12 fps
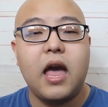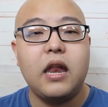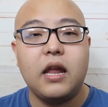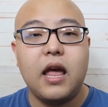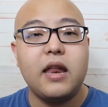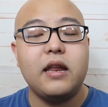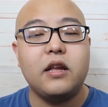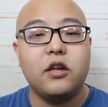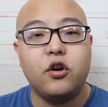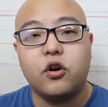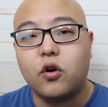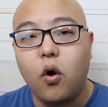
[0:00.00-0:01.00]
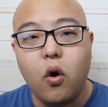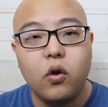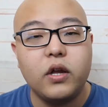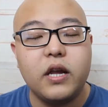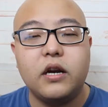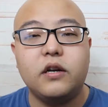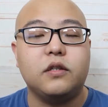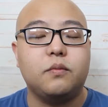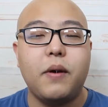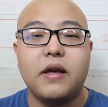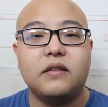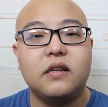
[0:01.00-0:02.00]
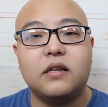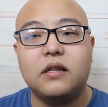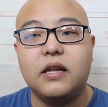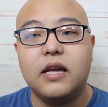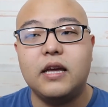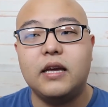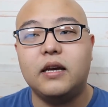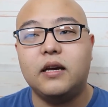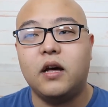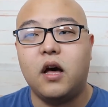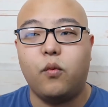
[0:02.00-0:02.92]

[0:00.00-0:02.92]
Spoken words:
And your goal here is basically